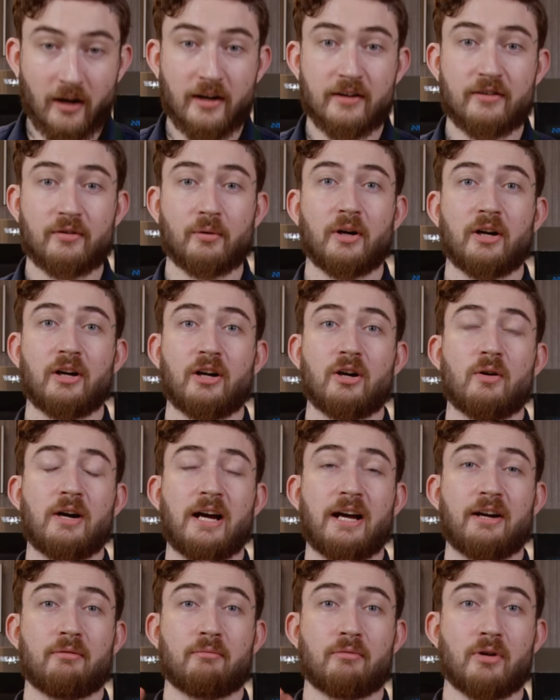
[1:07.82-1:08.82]
All right, so we're gonna go
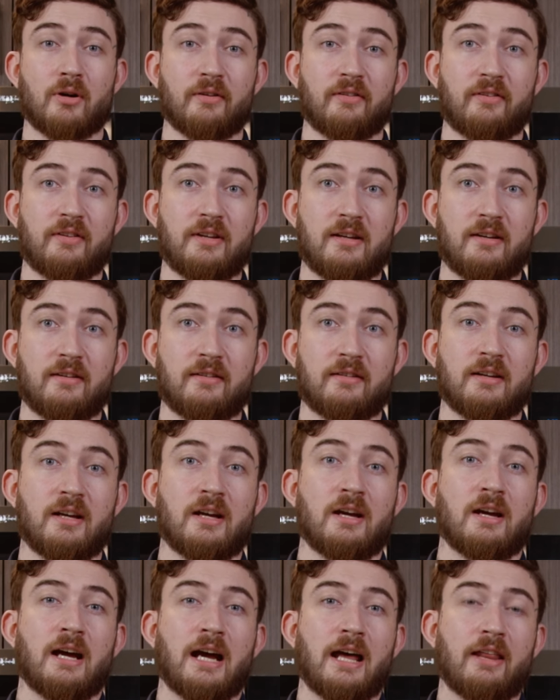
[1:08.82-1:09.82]
ahead and roast these,
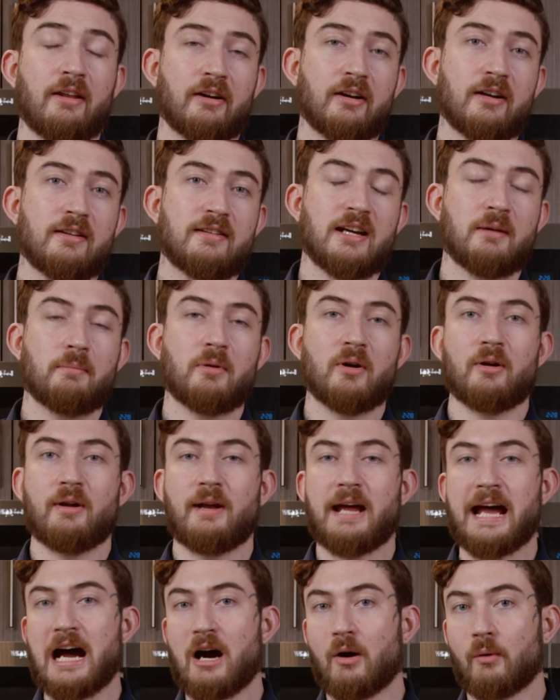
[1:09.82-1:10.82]
and they're gonna take about an
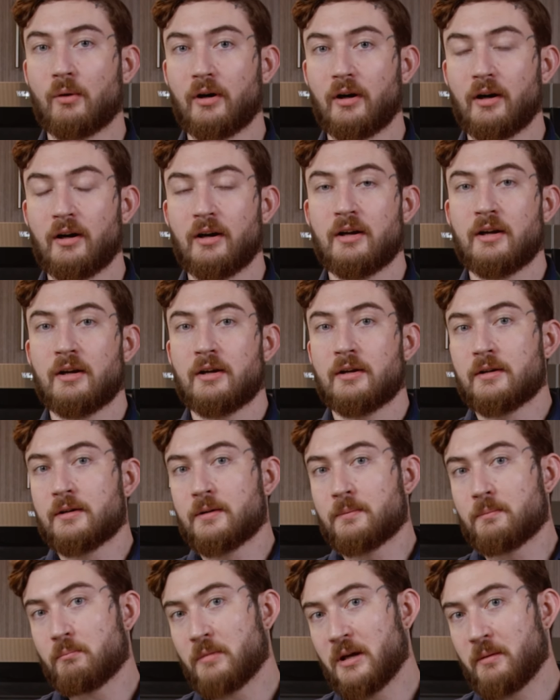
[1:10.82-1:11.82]
hour,
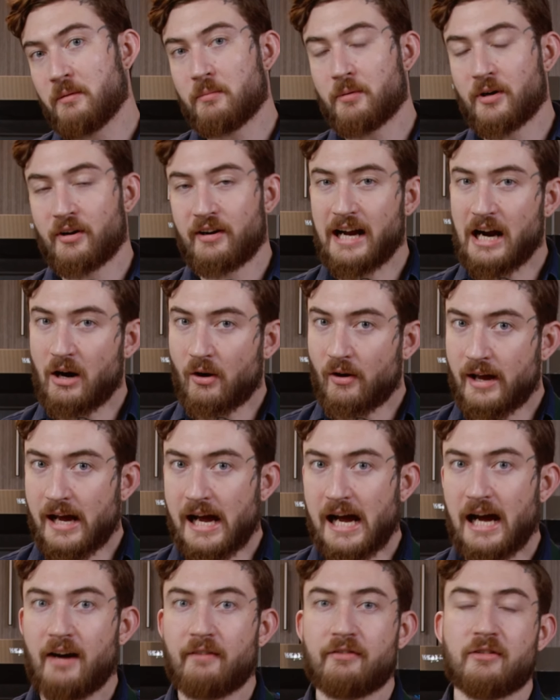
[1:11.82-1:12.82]
maybe about an hour and a
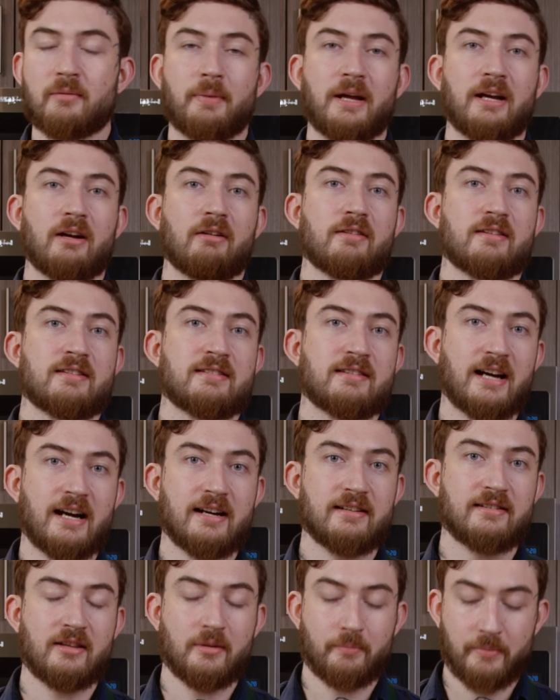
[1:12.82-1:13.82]
half, depending on the
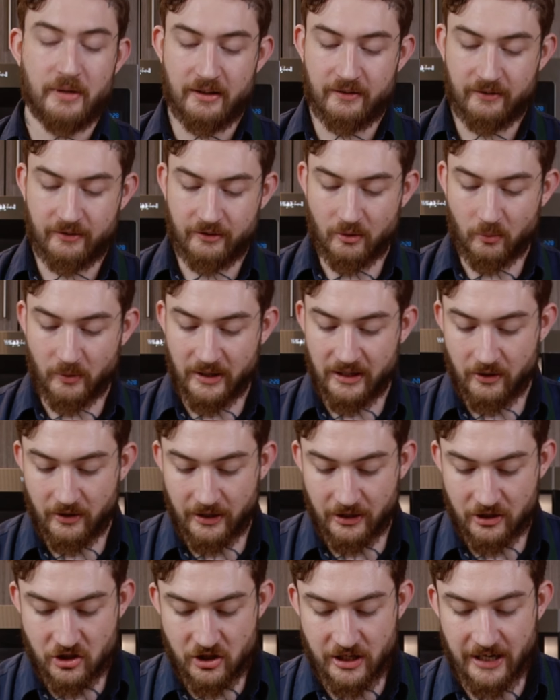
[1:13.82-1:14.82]
size of the beets. The way you
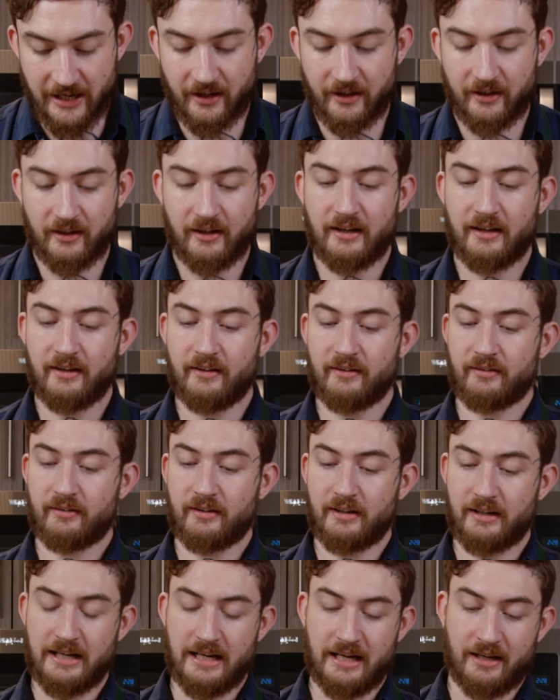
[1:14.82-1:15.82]
can check is,
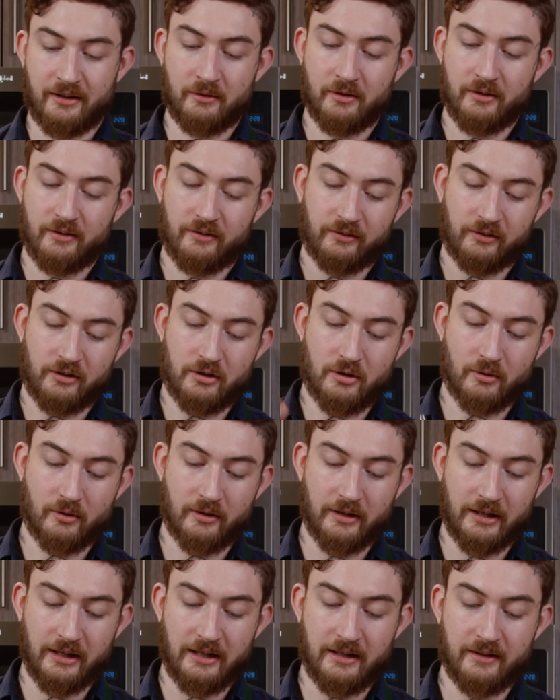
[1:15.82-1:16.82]
again,
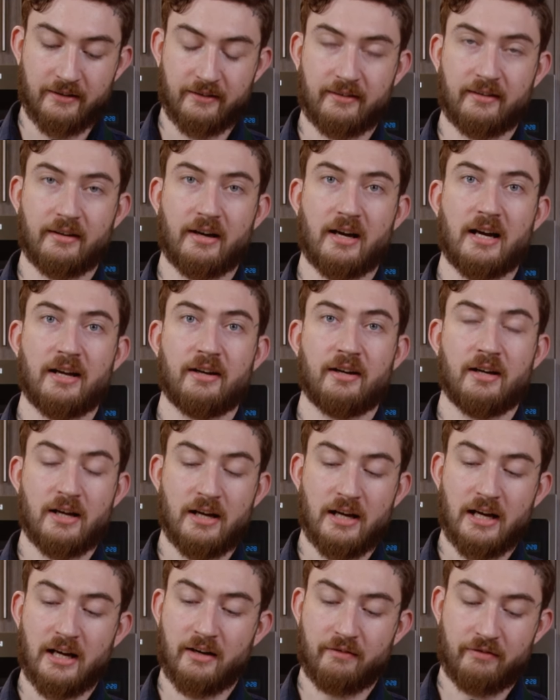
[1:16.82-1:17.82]
skewering inside,
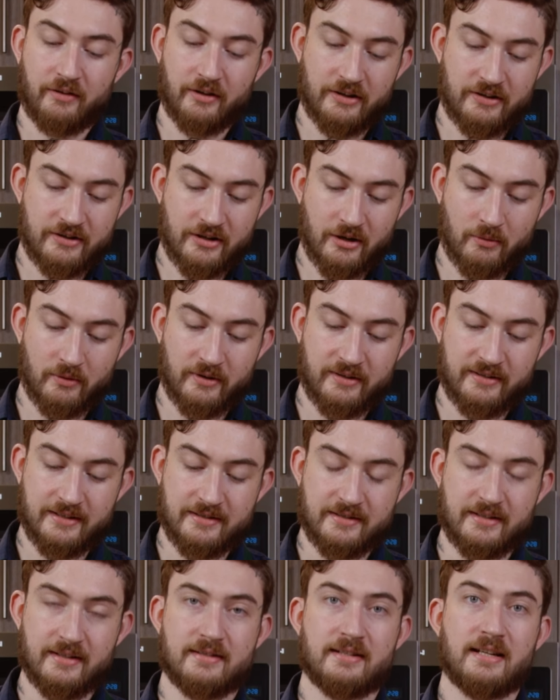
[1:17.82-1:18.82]
and if there's no
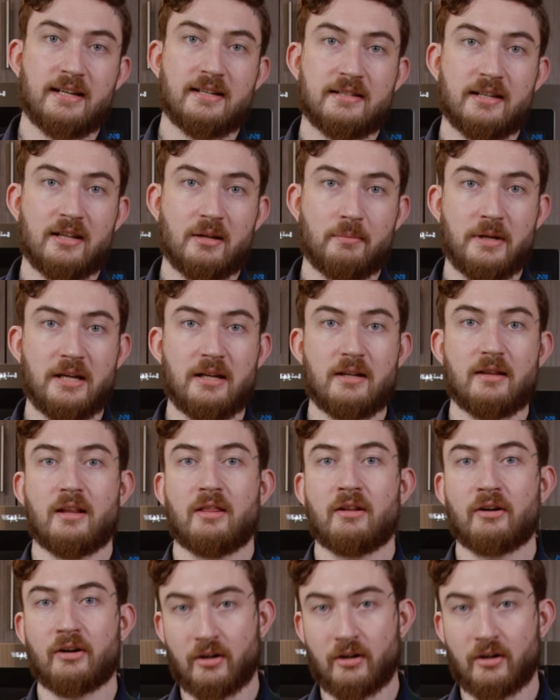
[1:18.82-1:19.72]
resistance into the beet, then they're